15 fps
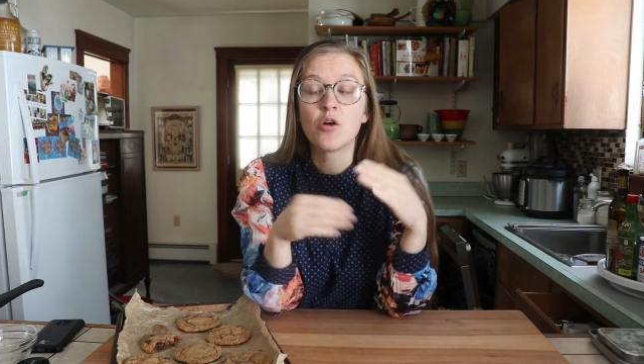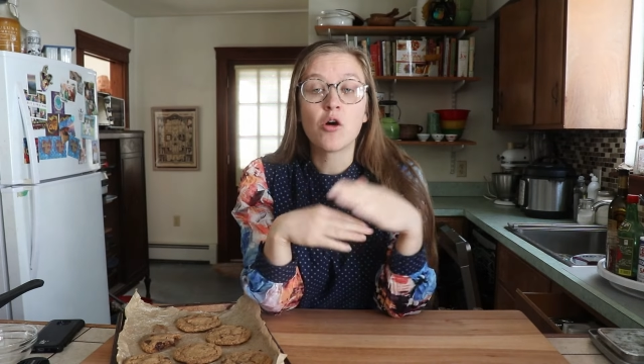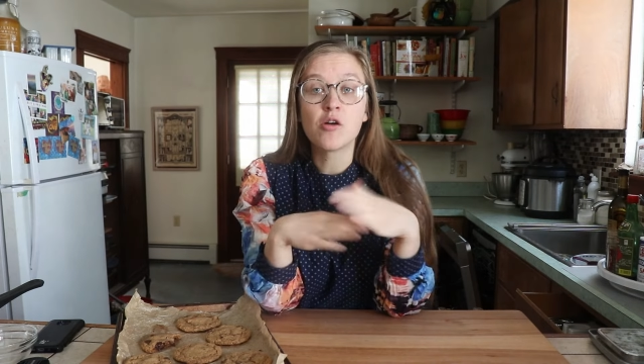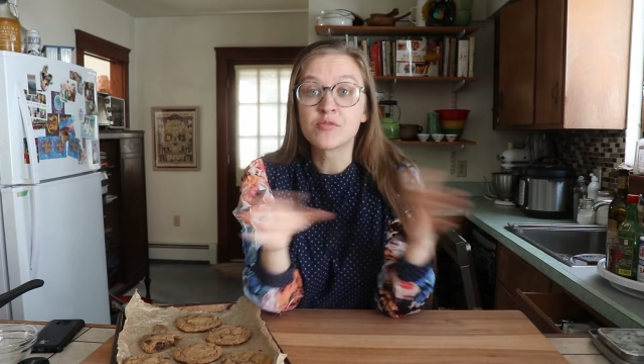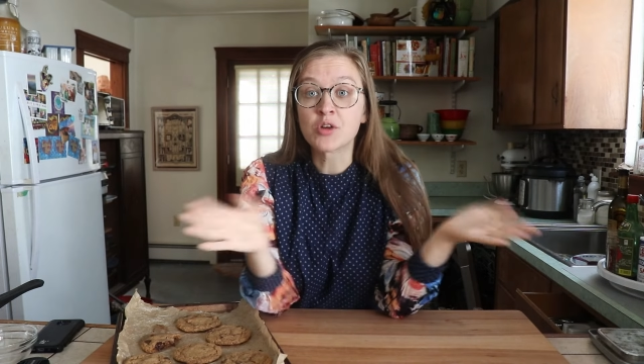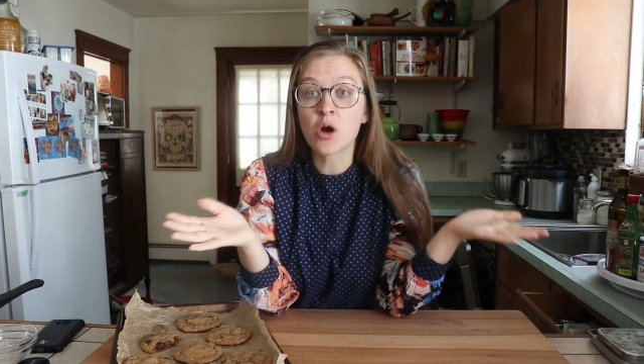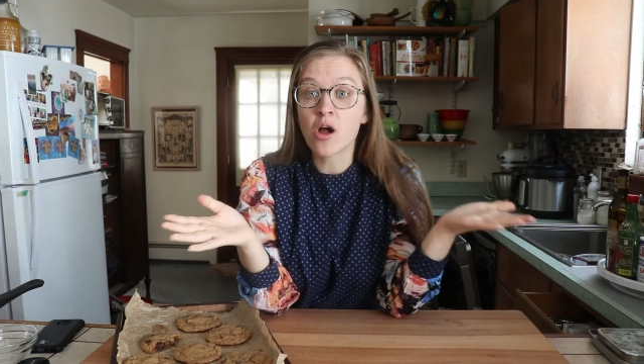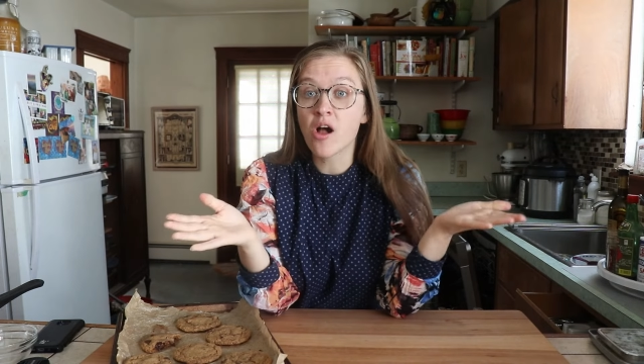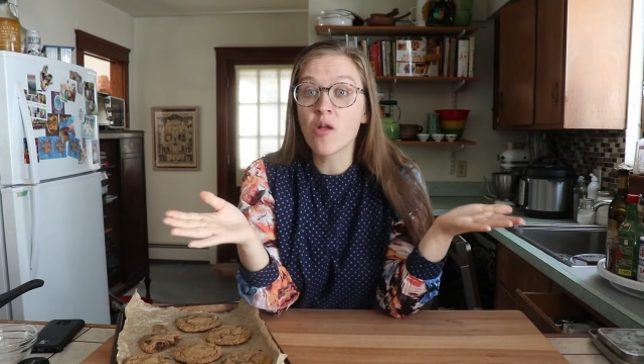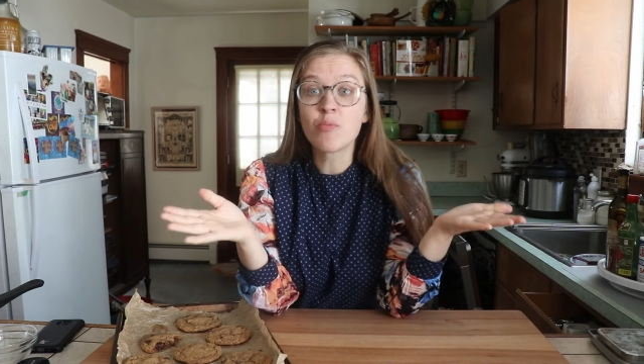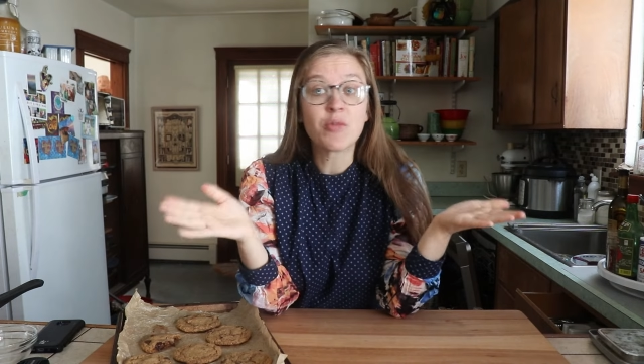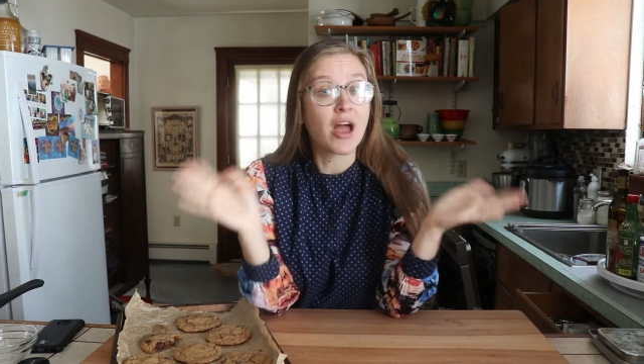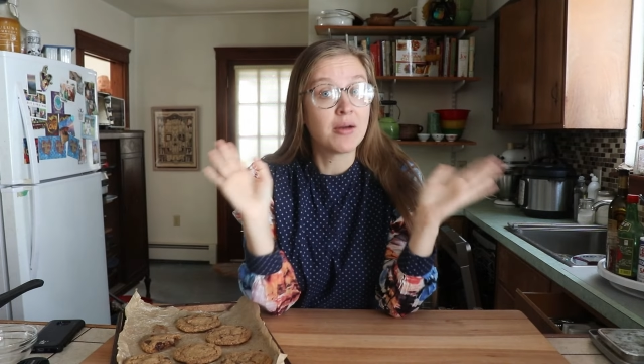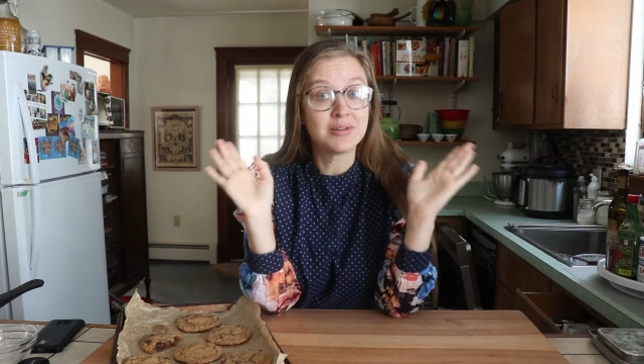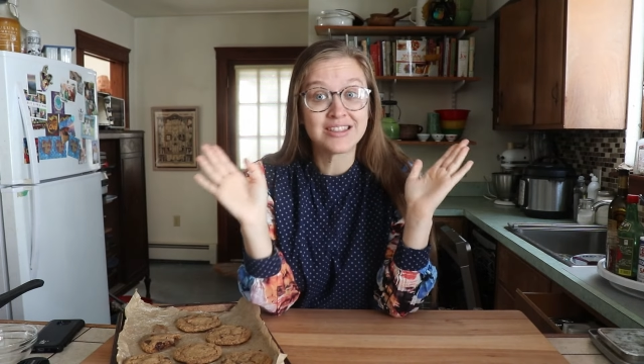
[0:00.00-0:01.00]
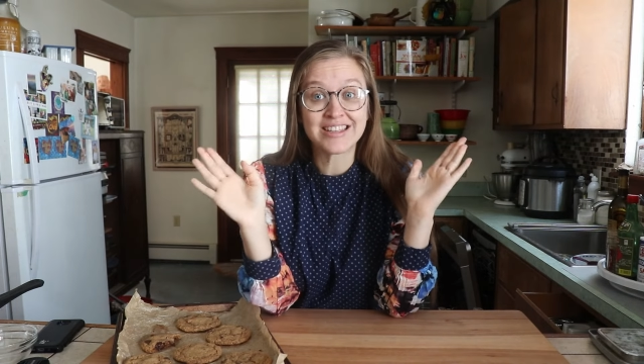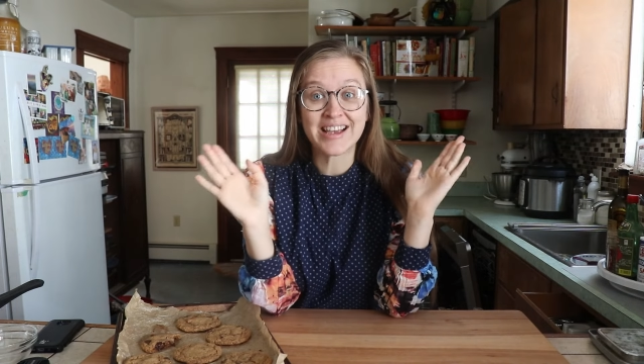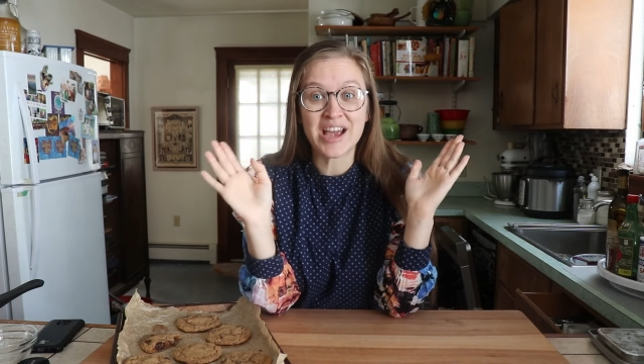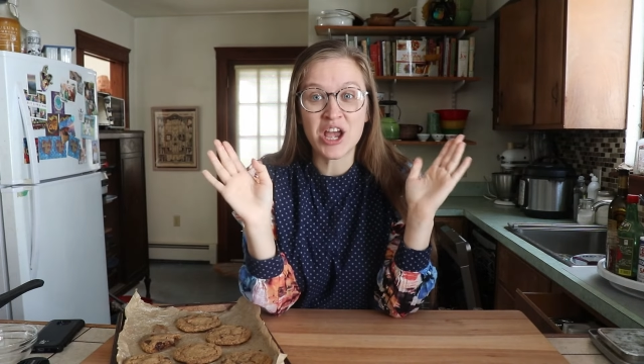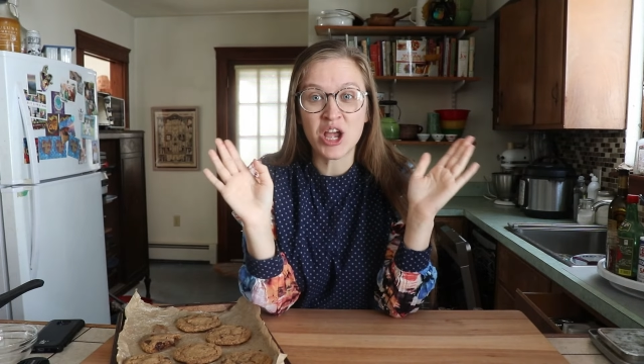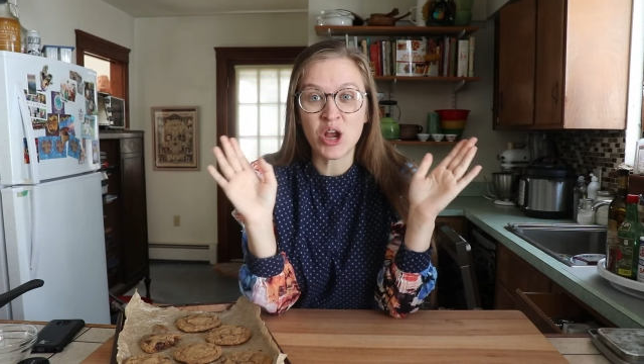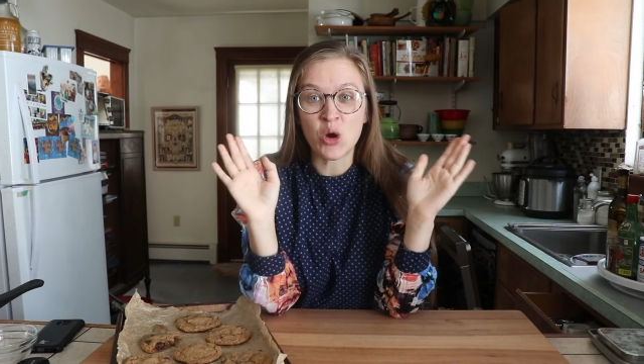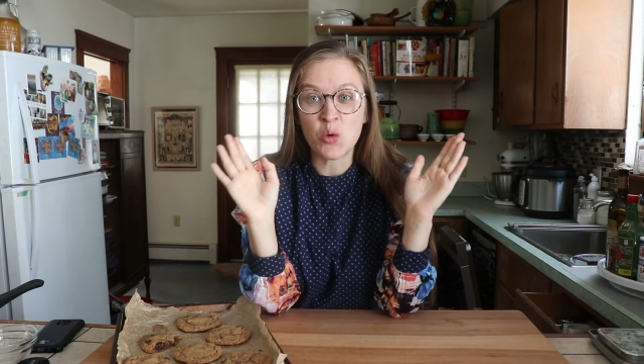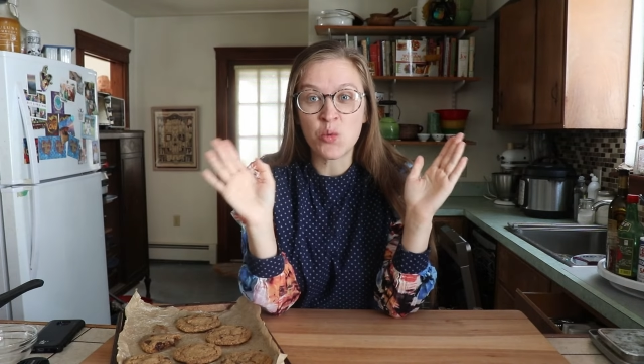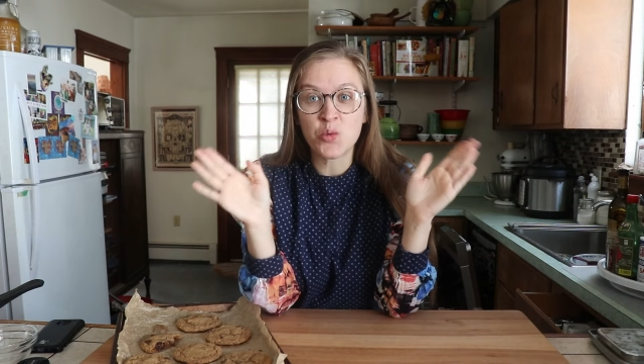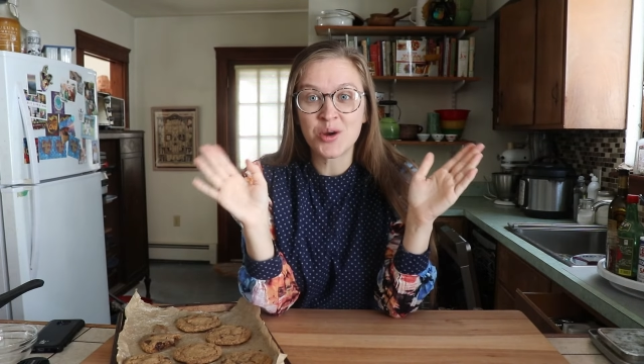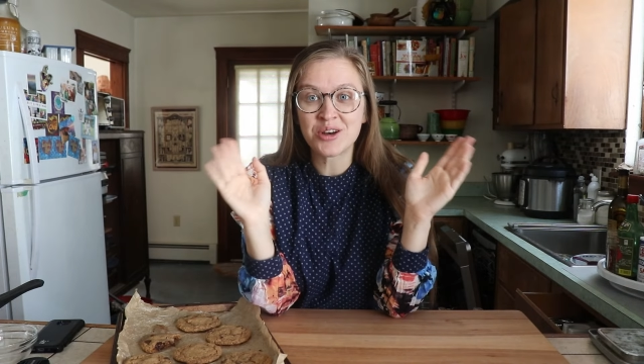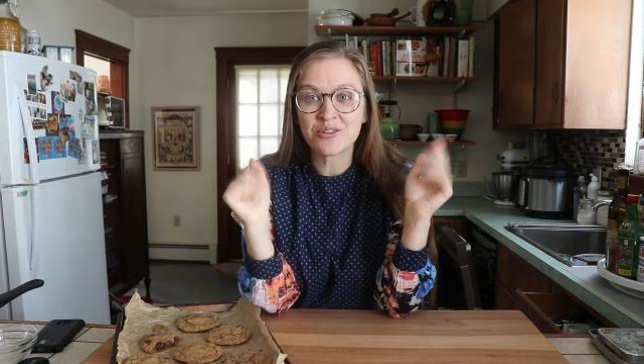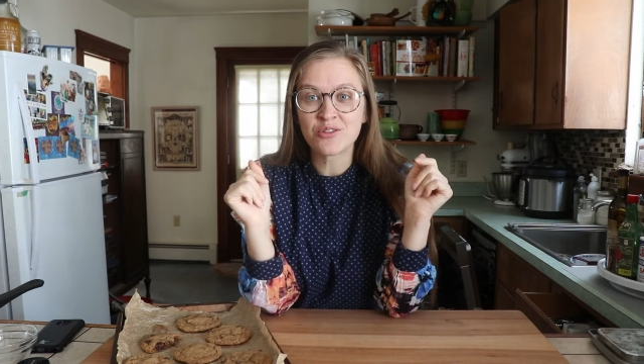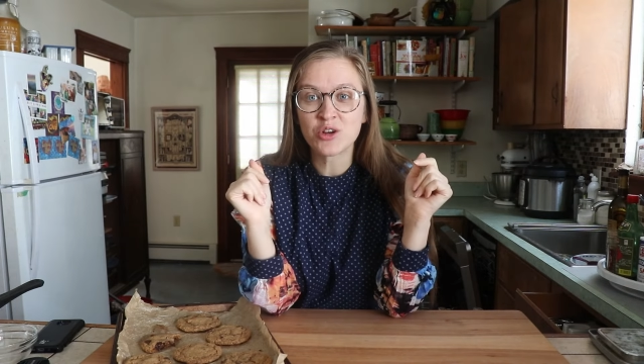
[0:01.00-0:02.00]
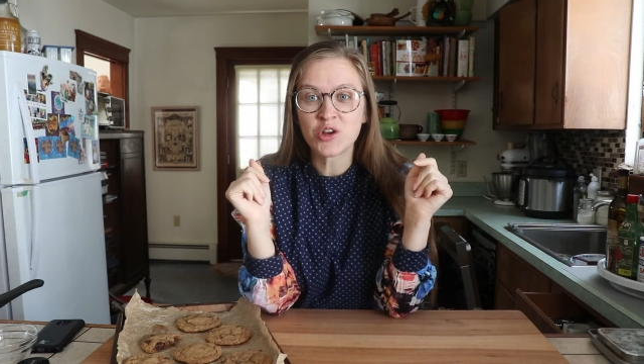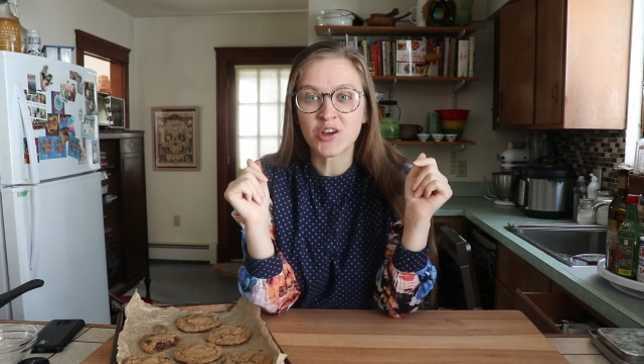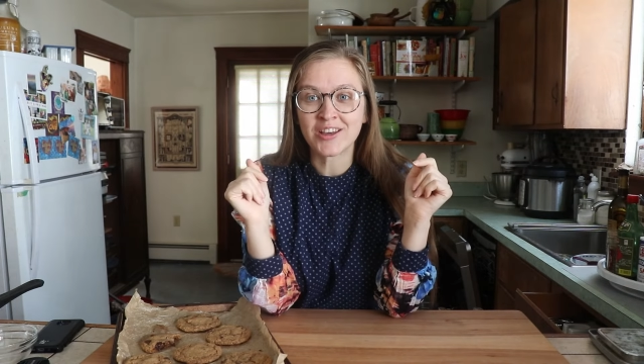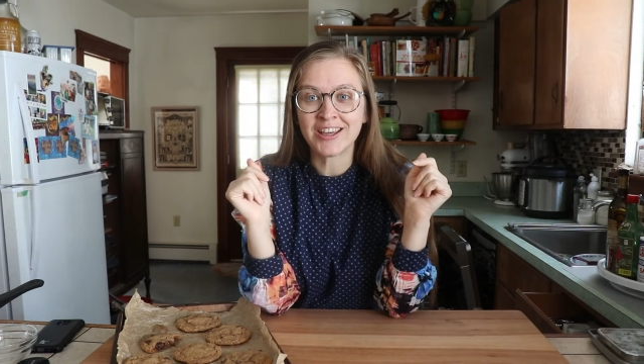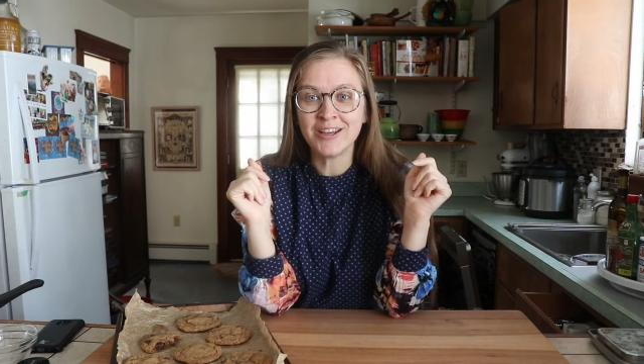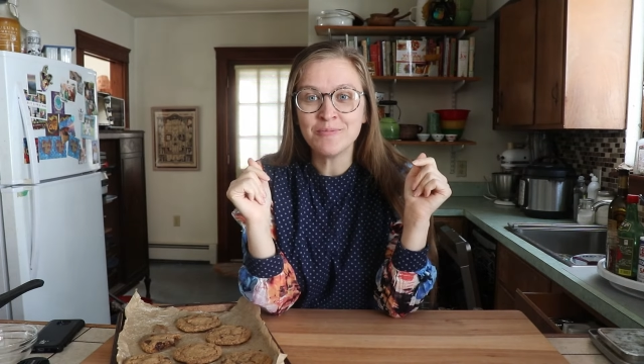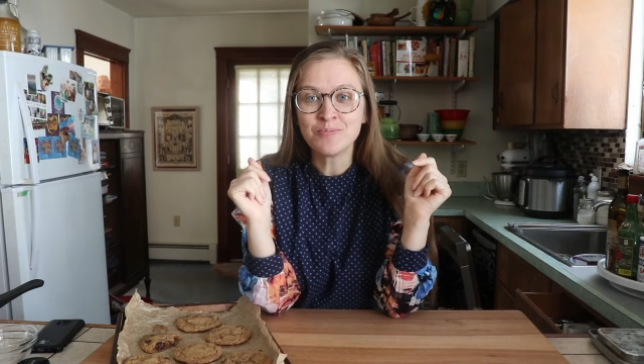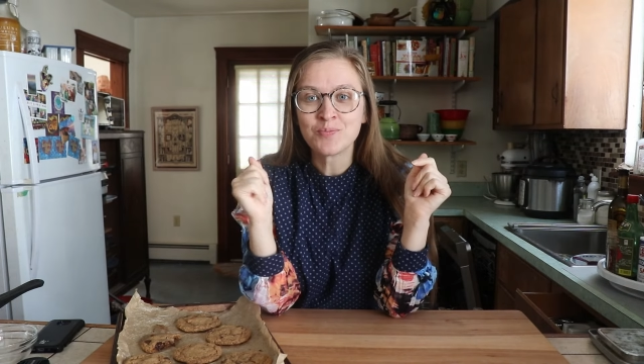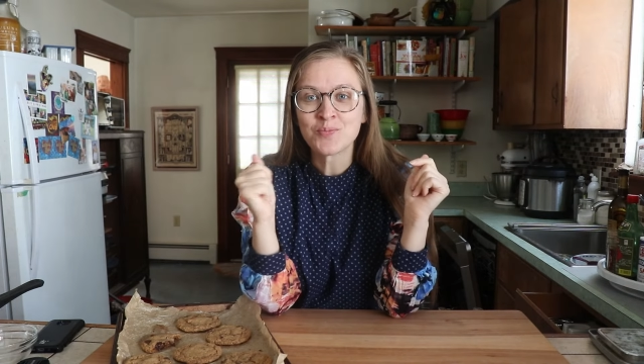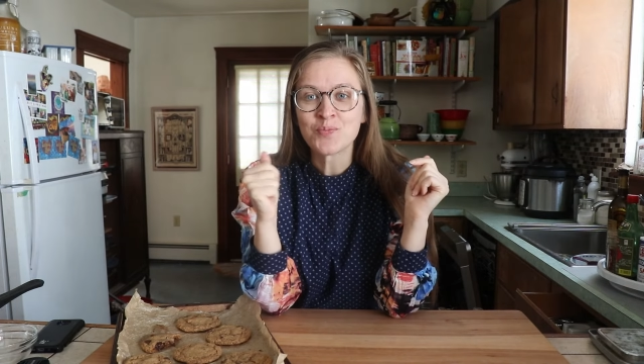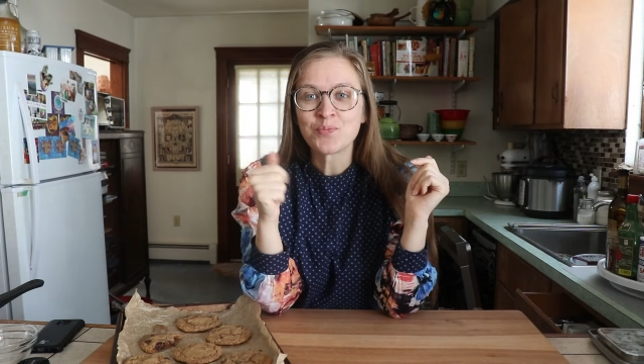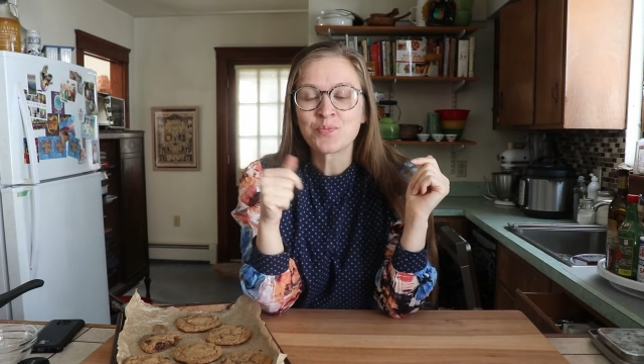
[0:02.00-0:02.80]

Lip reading: Overall, I would say a wonderful cookie.